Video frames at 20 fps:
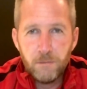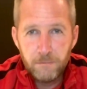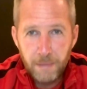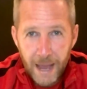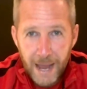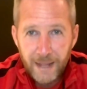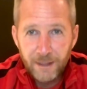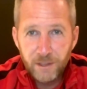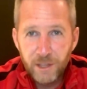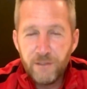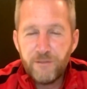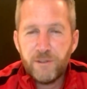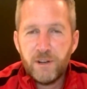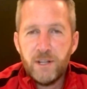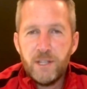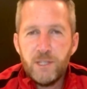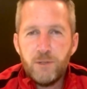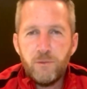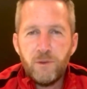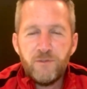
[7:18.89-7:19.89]
main
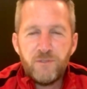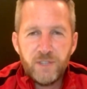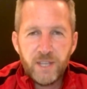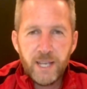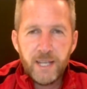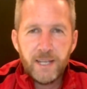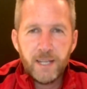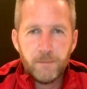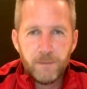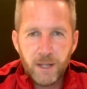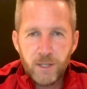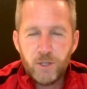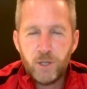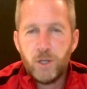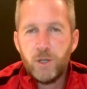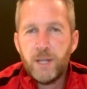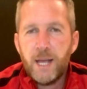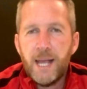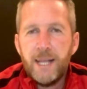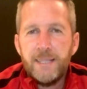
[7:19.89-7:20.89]
difference we've seen at Manchester
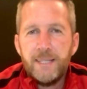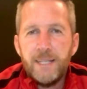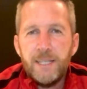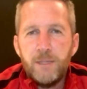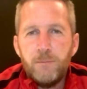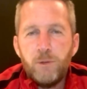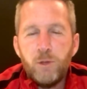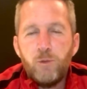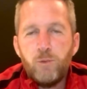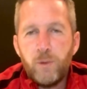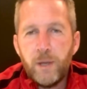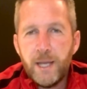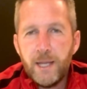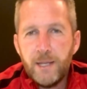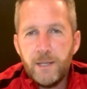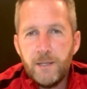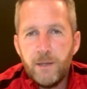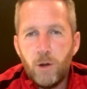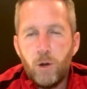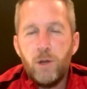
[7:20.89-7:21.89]
United
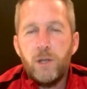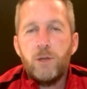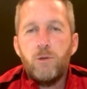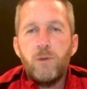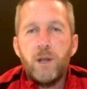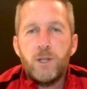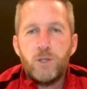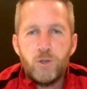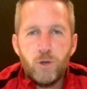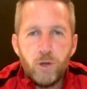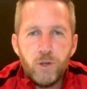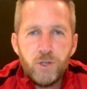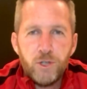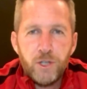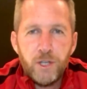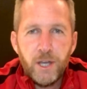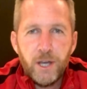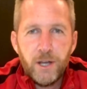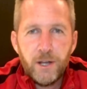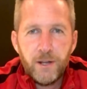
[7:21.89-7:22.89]
between Ole Gunnar
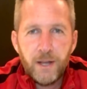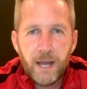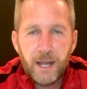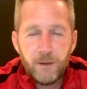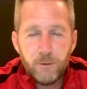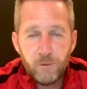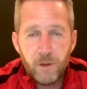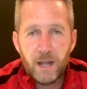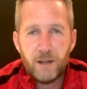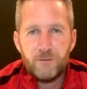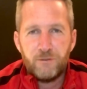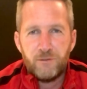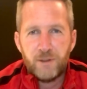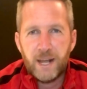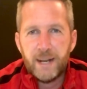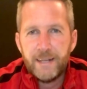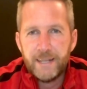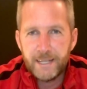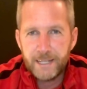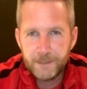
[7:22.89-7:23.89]
Solskjaer and Ralf
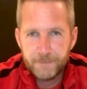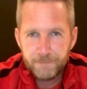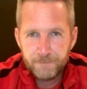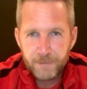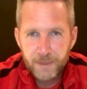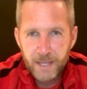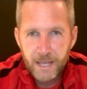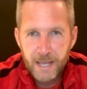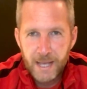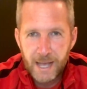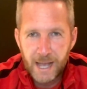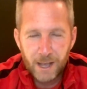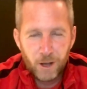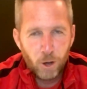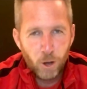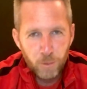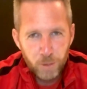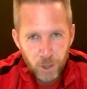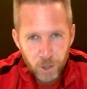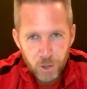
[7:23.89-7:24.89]
Rangnick. I
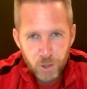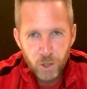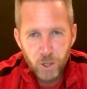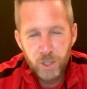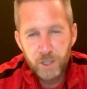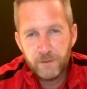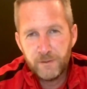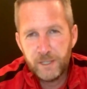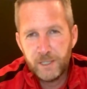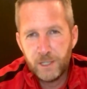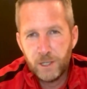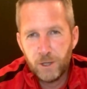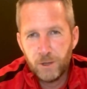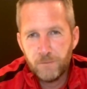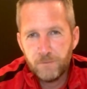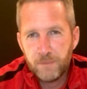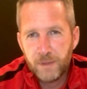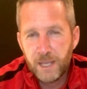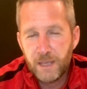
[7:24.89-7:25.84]
hope you enjoyed the video.